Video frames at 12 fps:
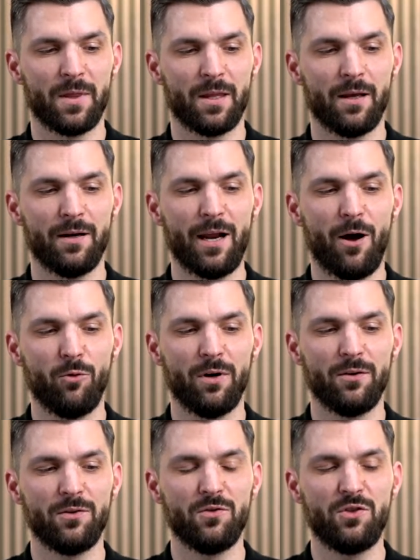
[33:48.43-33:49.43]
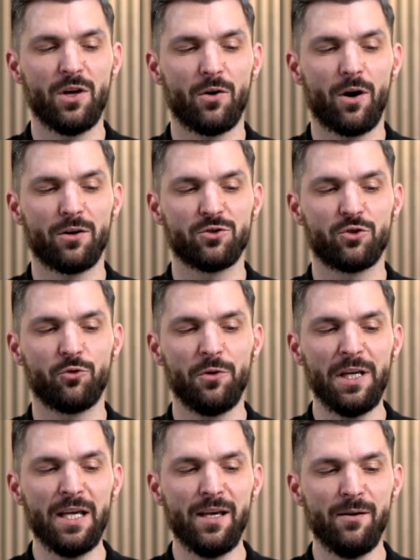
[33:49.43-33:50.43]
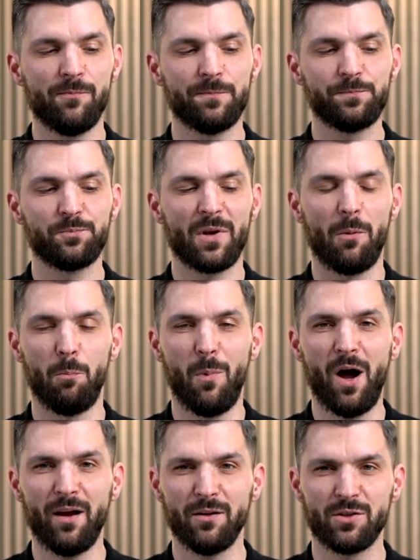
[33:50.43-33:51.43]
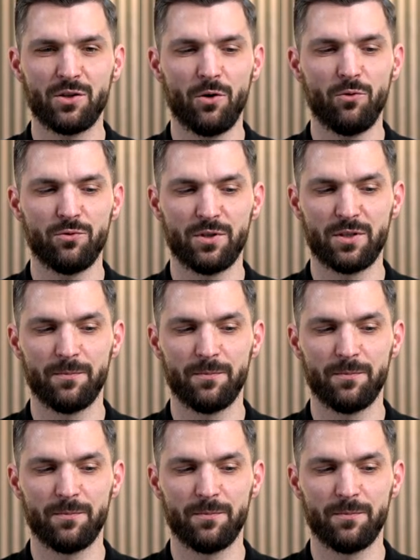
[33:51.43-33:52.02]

Now, there are three milestones